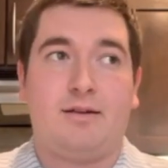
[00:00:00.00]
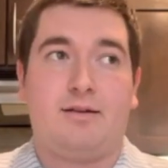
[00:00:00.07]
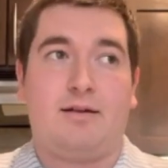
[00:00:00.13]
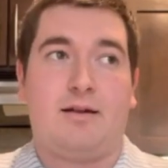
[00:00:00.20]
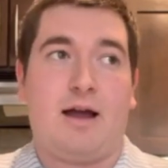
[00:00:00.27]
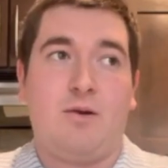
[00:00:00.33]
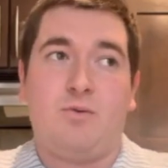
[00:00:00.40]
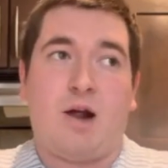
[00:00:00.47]

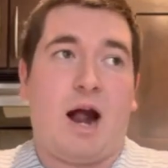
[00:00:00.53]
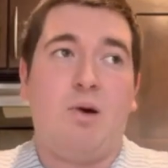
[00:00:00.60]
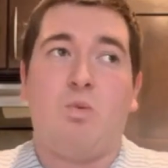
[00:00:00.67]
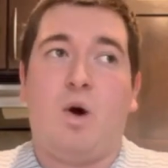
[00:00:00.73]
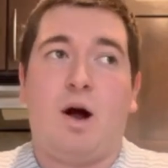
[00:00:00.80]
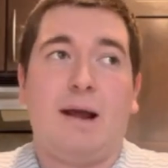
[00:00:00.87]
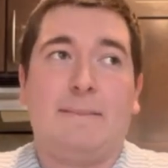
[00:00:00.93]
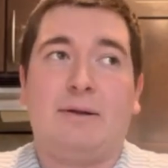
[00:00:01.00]
I, I
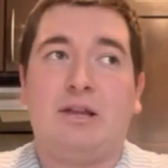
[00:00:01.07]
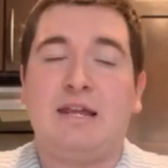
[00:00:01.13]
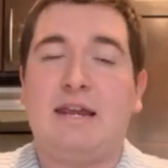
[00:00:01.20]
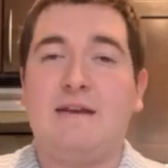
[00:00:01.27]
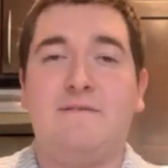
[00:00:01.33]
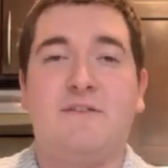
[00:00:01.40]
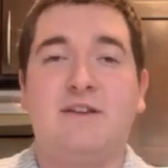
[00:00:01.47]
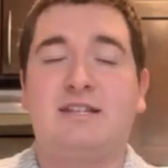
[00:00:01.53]
want to
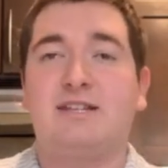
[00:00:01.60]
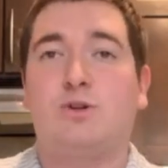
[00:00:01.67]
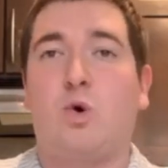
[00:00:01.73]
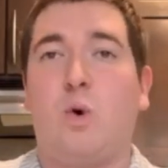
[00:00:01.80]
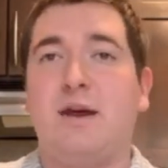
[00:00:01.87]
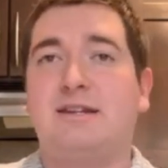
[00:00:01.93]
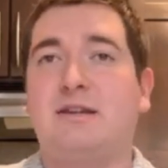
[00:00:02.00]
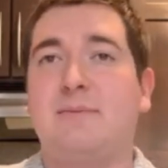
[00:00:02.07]
believe this is
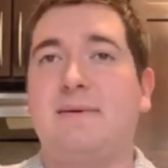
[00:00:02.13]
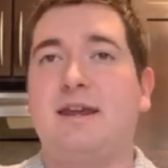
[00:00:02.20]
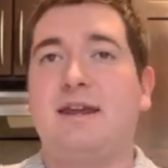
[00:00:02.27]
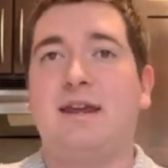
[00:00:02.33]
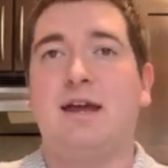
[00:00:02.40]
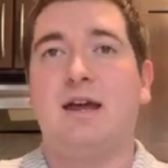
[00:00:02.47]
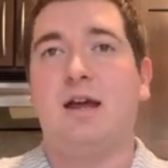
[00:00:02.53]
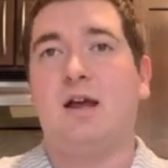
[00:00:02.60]
going to
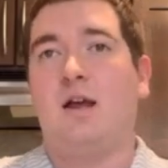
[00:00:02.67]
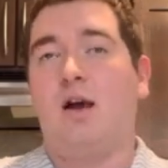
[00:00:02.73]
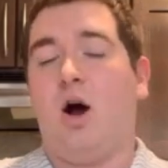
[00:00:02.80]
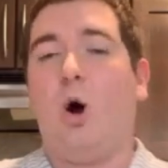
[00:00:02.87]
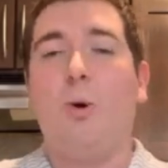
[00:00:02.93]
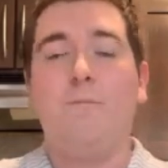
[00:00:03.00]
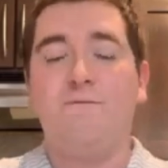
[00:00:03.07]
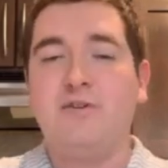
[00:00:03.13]
be
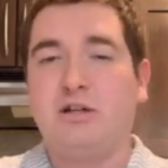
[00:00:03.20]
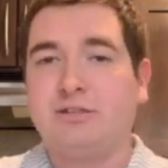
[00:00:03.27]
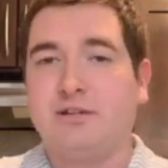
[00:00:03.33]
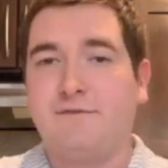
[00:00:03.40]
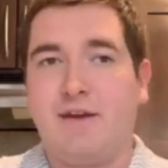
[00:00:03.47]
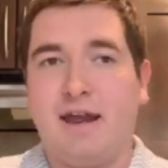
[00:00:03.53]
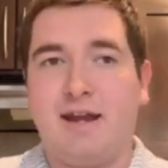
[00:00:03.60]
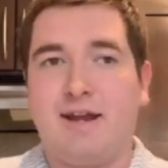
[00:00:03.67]
home field
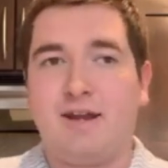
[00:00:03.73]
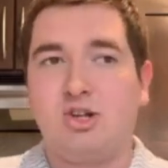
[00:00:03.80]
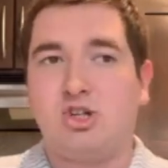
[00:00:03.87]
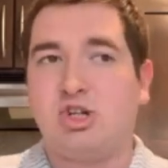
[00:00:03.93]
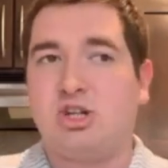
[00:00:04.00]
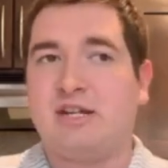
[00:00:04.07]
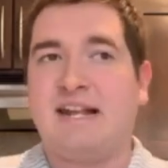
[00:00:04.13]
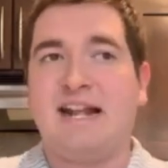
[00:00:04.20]

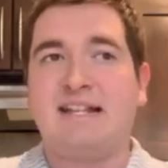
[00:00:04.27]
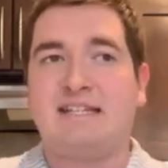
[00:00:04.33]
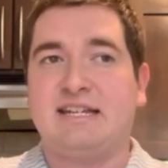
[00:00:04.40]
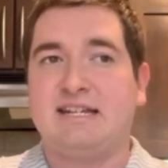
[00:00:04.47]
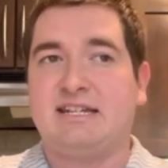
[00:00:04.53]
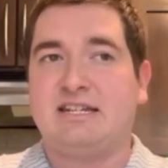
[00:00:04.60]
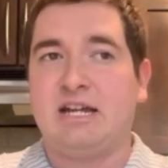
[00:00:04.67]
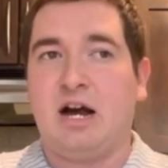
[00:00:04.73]
advantage, gets
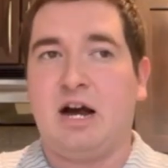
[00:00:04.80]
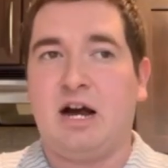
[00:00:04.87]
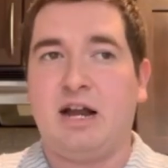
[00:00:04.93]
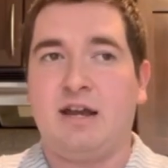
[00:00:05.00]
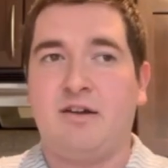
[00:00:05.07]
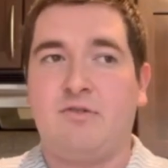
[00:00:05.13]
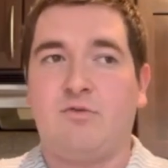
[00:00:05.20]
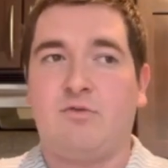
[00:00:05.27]
it
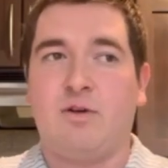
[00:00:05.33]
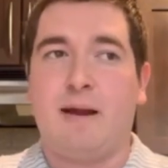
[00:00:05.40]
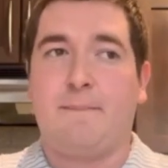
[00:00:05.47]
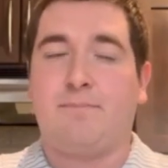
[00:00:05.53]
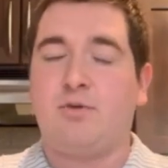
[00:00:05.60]
done, right?